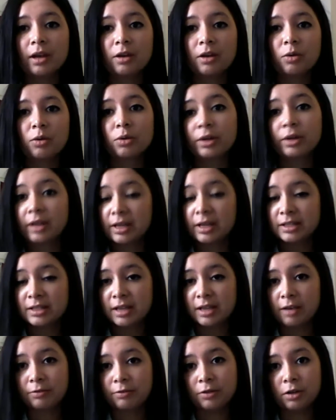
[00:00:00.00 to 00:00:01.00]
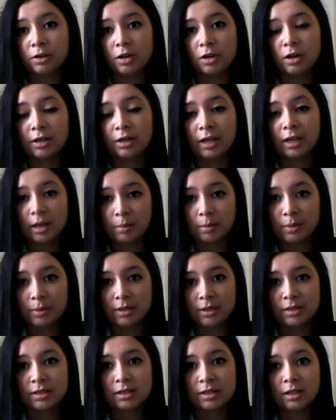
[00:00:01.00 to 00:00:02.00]
organized effort on
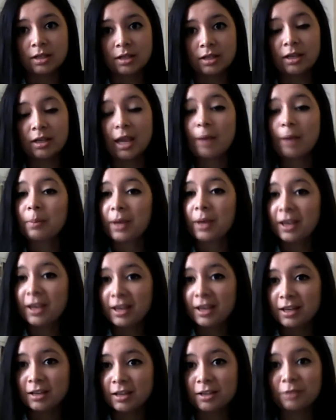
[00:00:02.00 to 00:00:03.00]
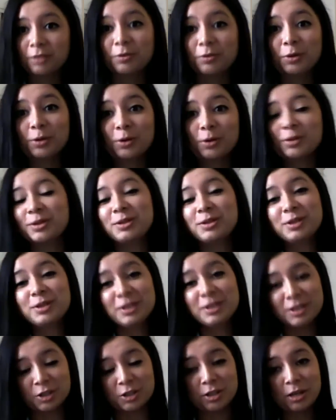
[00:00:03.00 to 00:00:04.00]
campus, a campaign,
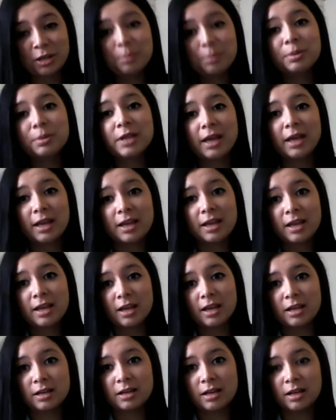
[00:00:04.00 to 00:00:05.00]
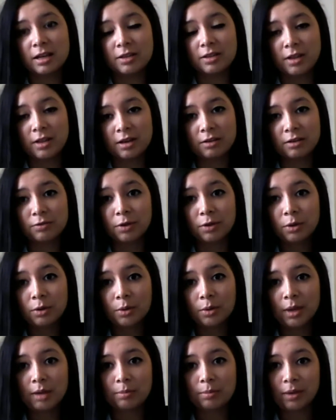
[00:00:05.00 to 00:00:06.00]
initially a play, and then a photo
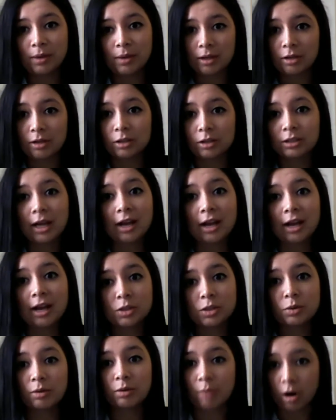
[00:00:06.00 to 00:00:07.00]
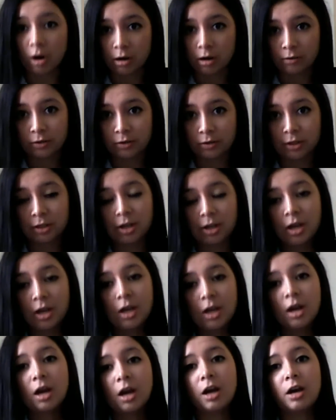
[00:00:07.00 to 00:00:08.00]
campaign called I Too Am Harvard,
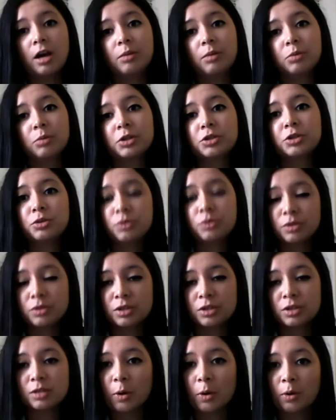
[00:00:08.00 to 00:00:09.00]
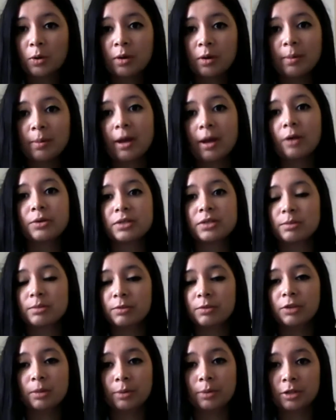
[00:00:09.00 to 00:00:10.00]
where students spoke about some
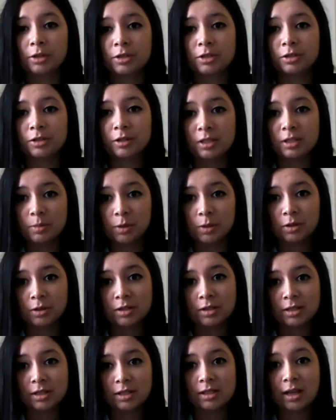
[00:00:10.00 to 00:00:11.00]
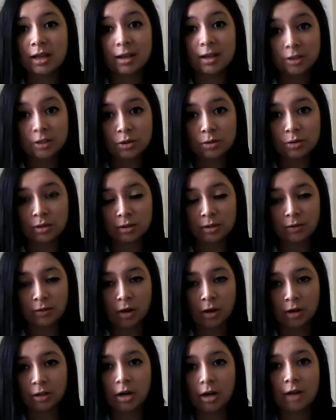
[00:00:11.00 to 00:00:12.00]
of their personal experiences as students of
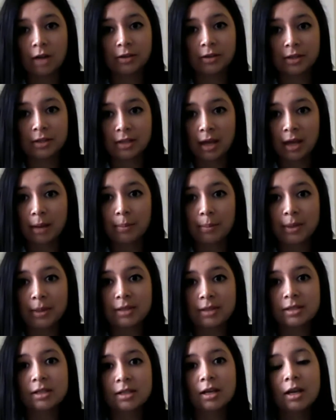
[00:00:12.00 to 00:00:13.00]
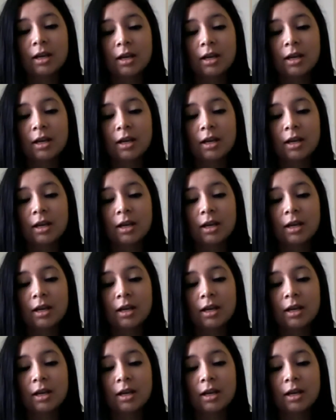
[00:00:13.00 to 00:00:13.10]
color on this campus.